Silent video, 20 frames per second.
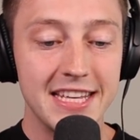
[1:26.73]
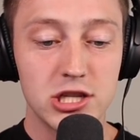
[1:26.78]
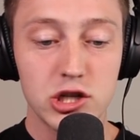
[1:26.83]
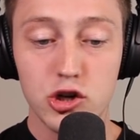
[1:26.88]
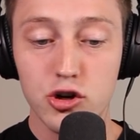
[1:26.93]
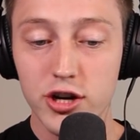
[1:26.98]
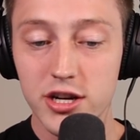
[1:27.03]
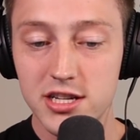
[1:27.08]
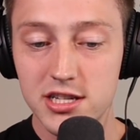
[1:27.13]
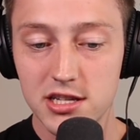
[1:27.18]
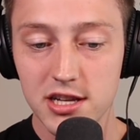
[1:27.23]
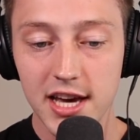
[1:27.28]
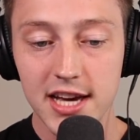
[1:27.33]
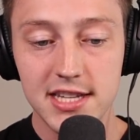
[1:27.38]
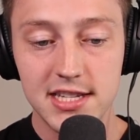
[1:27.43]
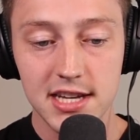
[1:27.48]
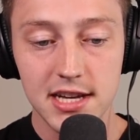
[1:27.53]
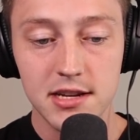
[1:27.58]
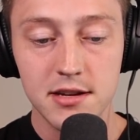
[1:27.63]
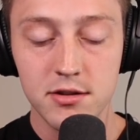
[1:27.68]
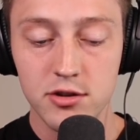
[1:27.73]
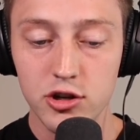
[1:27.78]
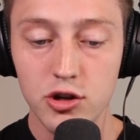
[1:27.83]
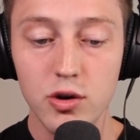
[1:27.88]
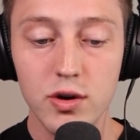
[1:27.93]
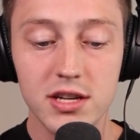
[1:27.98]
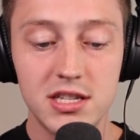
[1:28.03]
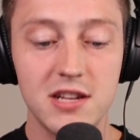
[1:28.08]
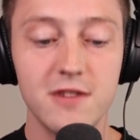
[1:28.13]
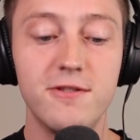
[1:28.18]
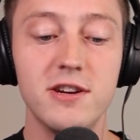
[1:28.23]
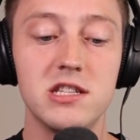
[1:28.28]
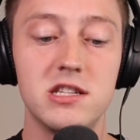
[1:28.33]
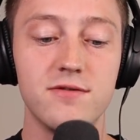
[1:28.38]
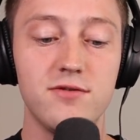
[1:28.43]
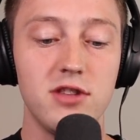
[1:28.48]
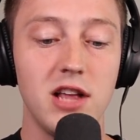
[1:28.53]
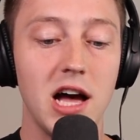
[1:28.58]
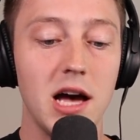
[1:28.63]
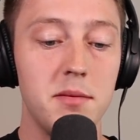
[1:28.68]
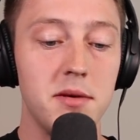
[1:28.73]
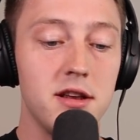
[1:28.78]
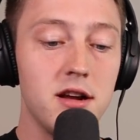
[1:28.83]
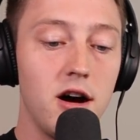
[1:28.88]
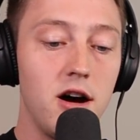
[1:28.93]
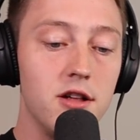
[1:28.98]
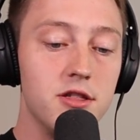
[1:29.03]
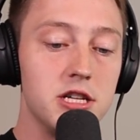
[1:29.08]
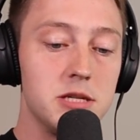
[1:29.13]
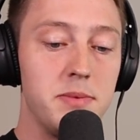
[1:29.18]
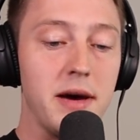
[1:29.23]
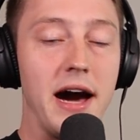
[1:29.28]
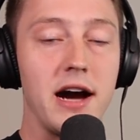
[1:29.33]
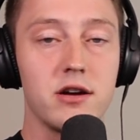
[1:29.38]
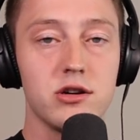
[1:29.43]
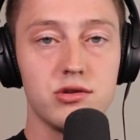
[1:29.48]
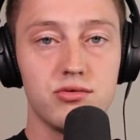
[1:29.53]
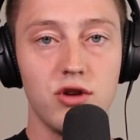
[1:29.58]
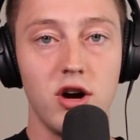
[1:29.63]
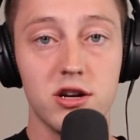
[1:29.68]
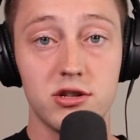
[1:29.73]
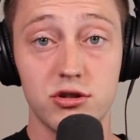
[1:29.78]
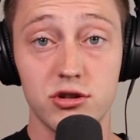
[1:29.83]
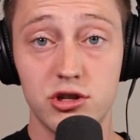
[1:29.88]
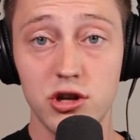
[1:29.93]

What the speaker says: Chris Slayton, newest defensive lineman on this Packers roster.